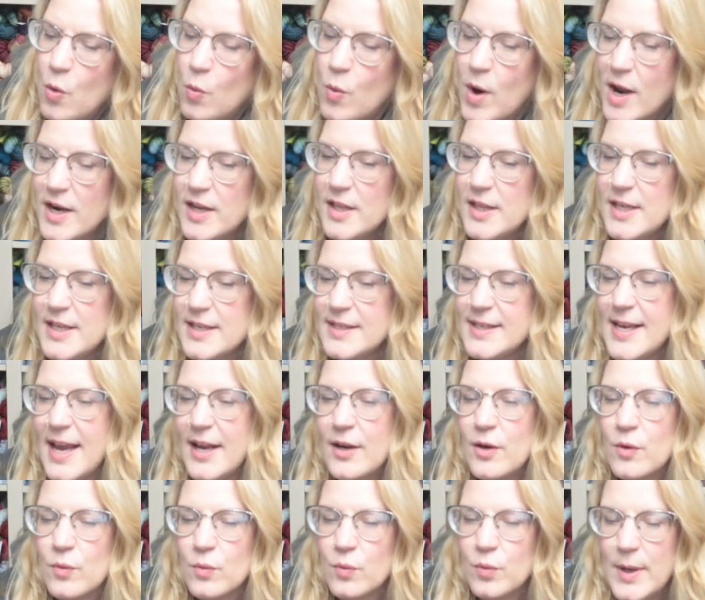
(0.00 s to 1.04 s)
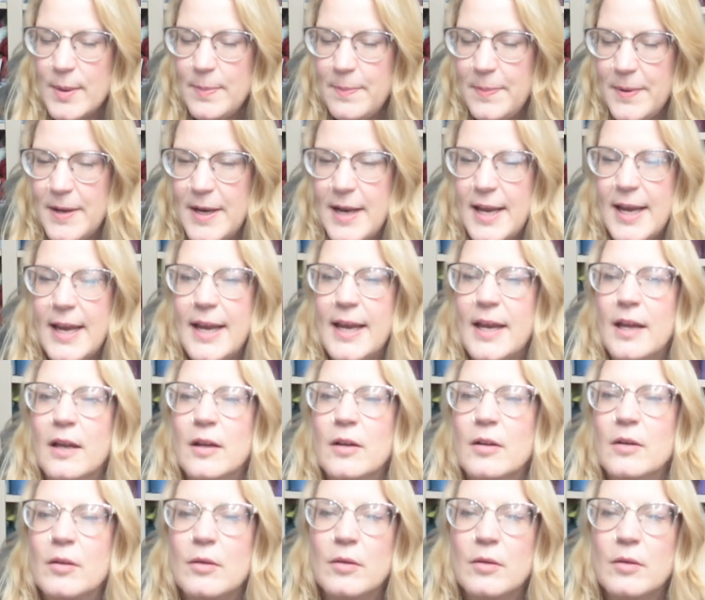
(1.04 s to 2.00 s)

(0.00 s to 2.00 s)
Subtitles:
One of these had a rip in it.